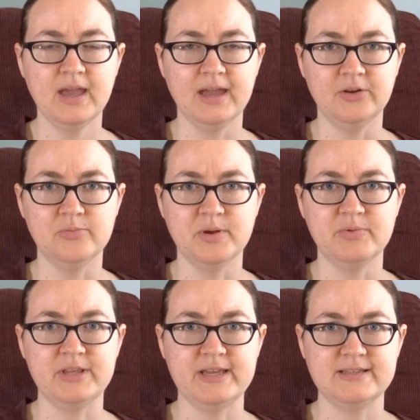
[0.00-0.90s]
I don't
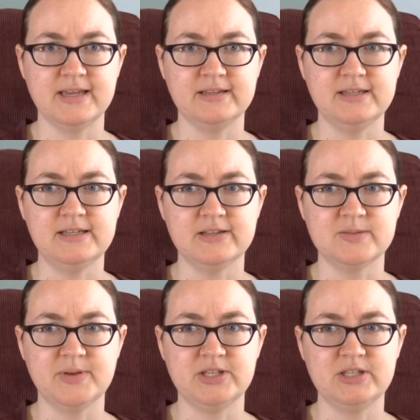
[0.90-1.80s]
remember the exact details,
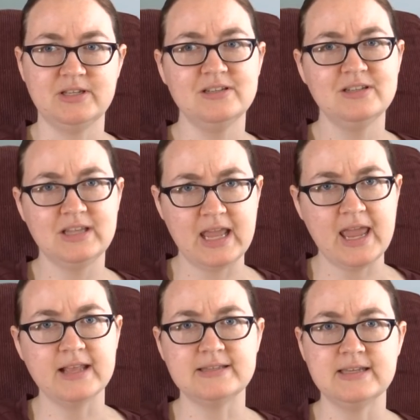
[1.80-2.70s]
but they
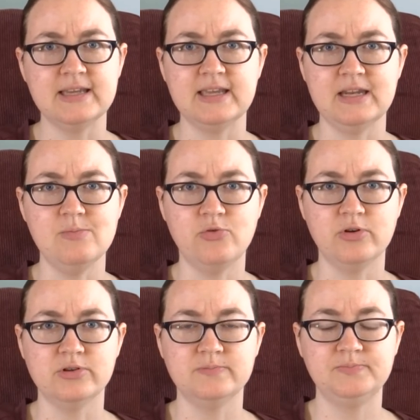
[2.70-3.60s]
can't sing it
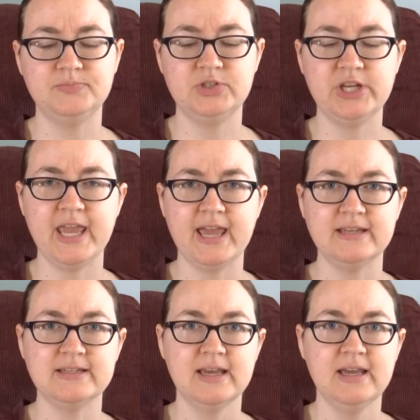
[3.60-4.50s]
anymore. She
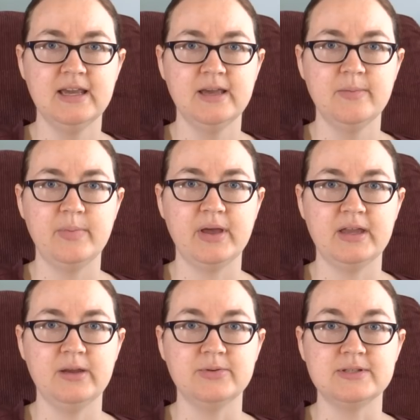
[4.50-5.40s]
can't.
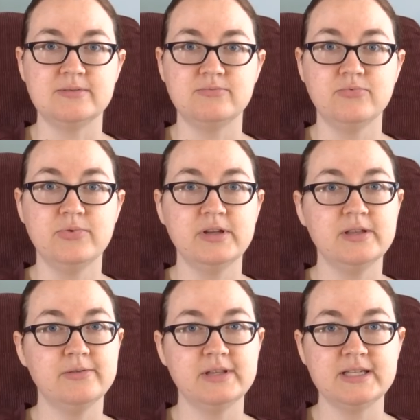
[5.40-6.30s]
But it was
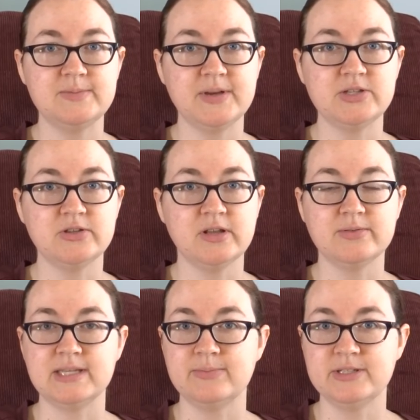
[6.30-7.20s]
really, really special. I
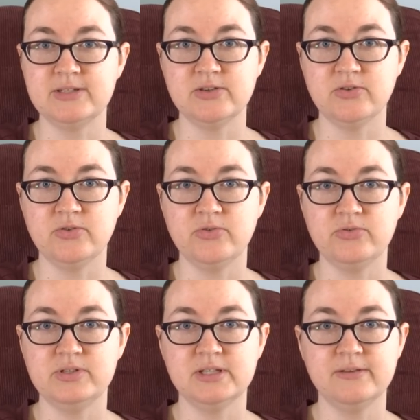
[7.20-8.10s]
was able
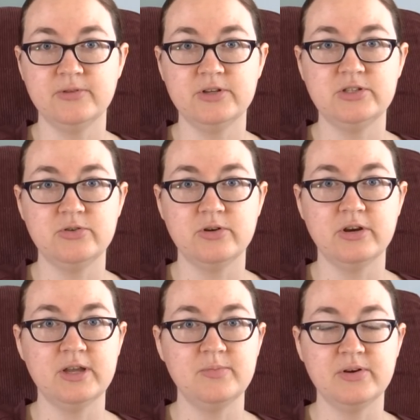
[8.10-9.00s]
to deliver it to her
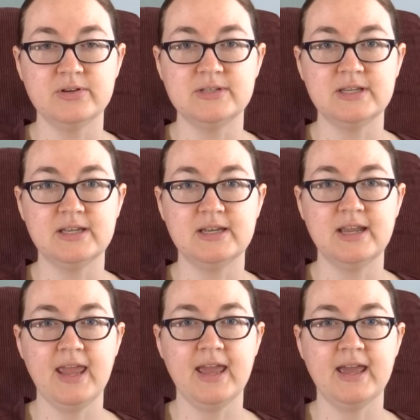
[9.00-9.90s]
in person
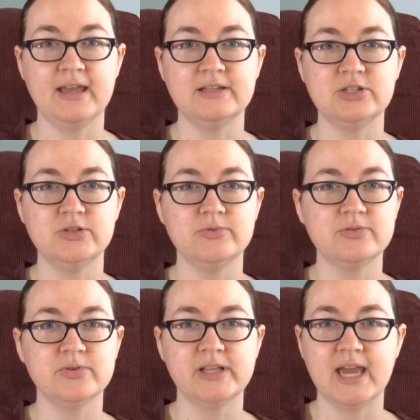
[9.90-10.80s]
and she
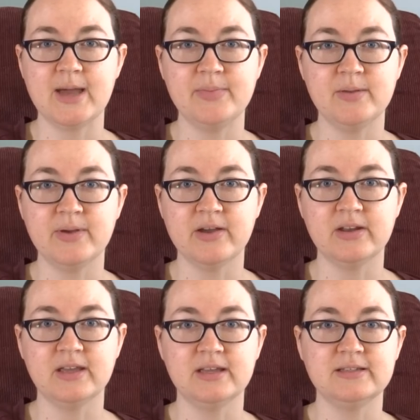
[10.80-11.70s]
was really happy about
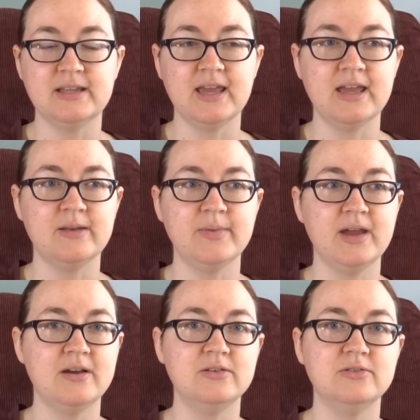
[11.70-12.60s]
it. And my
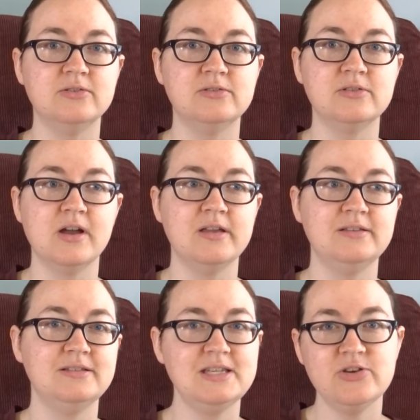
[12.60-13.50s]
uncle got
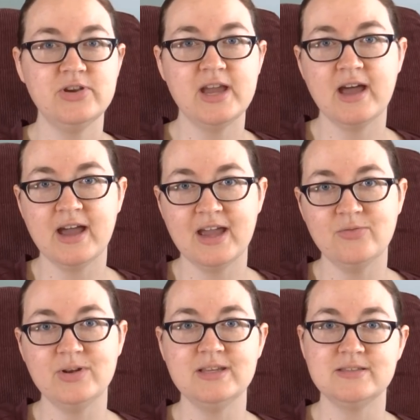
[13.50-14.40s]
teary-eyed
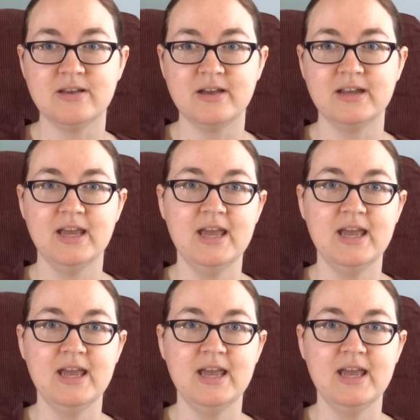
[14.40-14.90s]
when he saw it.